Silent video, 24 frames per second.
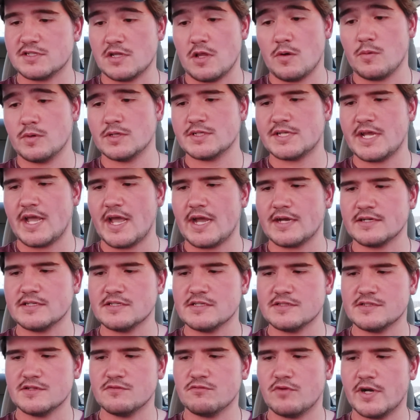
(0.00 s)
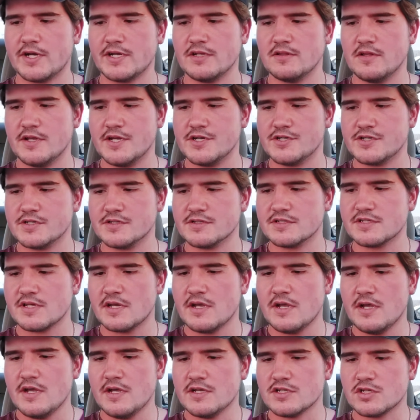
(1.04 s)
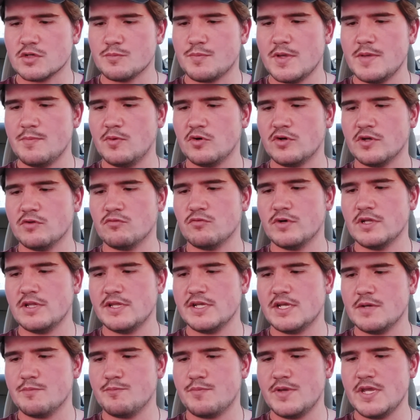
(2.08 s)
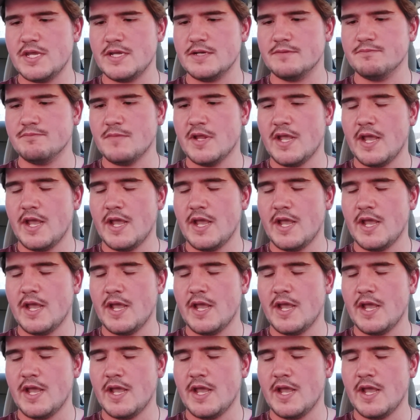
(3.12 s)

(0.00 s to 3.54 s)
lower taxes and regulations, so people can really compete.